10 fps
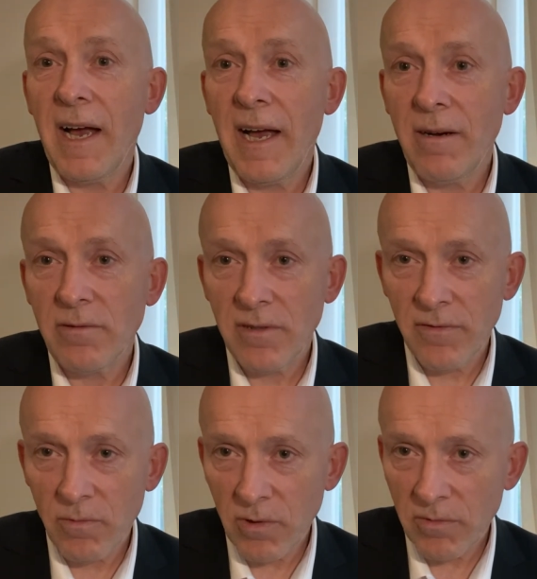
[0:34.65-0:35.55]
out of
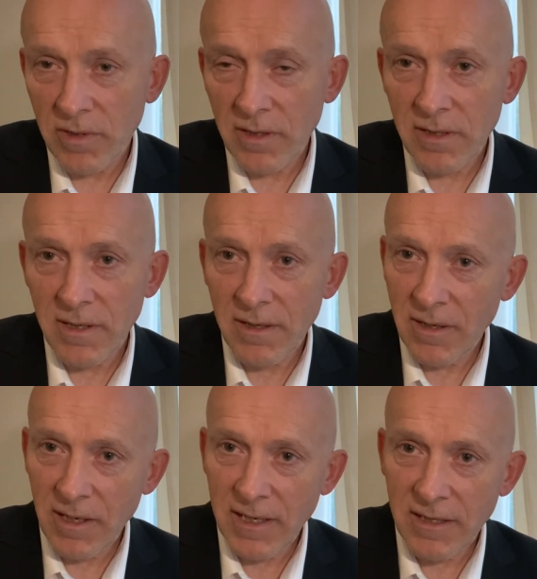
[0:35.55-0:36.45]
the wilderness
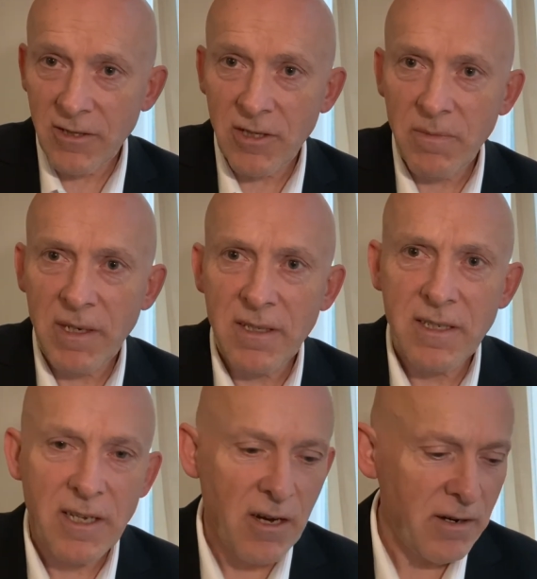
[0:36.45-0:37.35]
and he's just about to
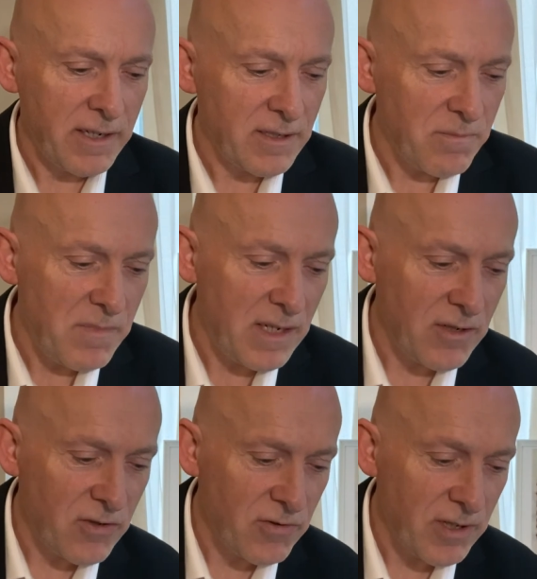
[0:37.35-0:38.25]
start his
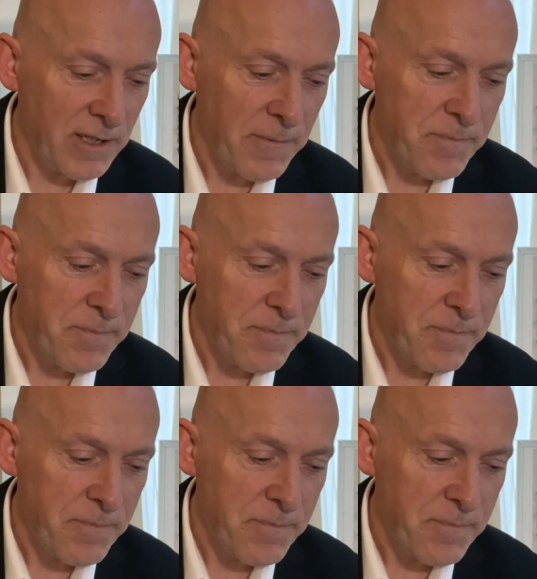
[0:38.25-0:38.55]
ministry.